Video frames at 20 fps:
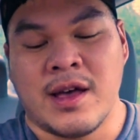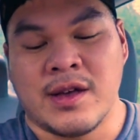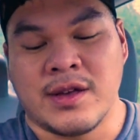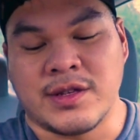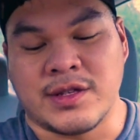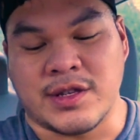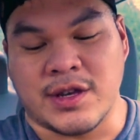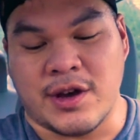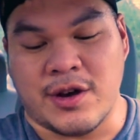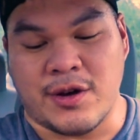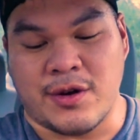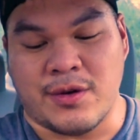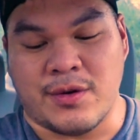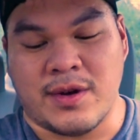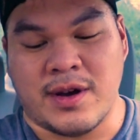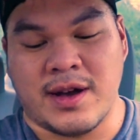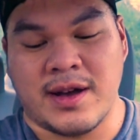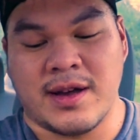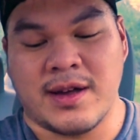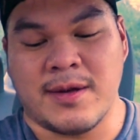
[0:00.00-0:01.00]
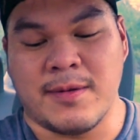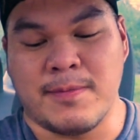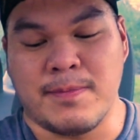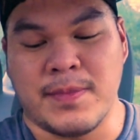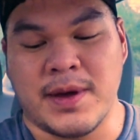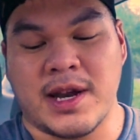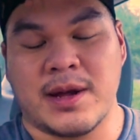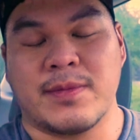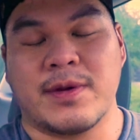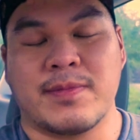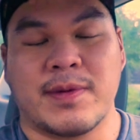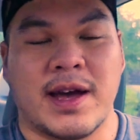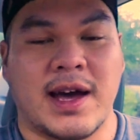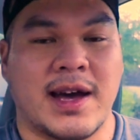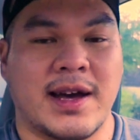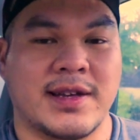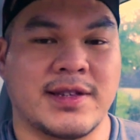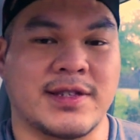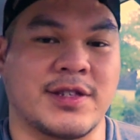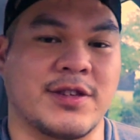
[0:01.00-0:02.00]
So minimum,
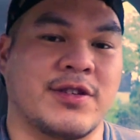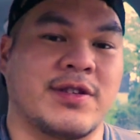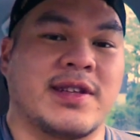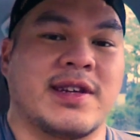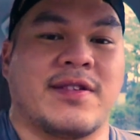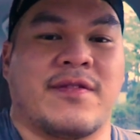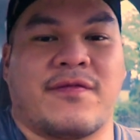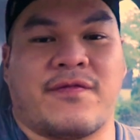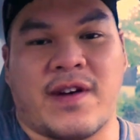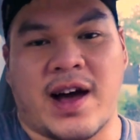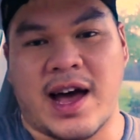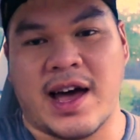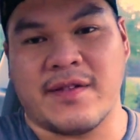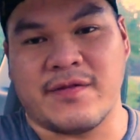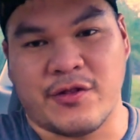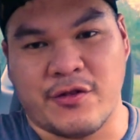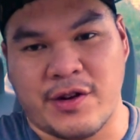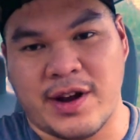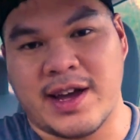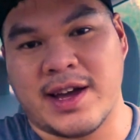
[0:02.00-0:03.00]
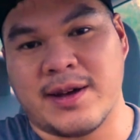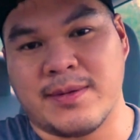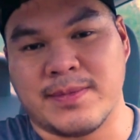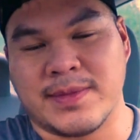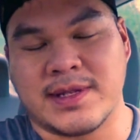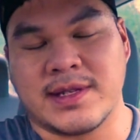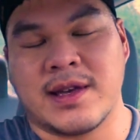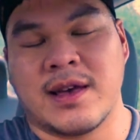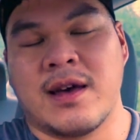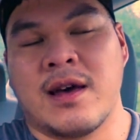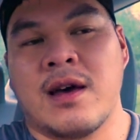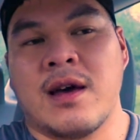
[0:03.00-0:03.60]
guys, you need 5 grams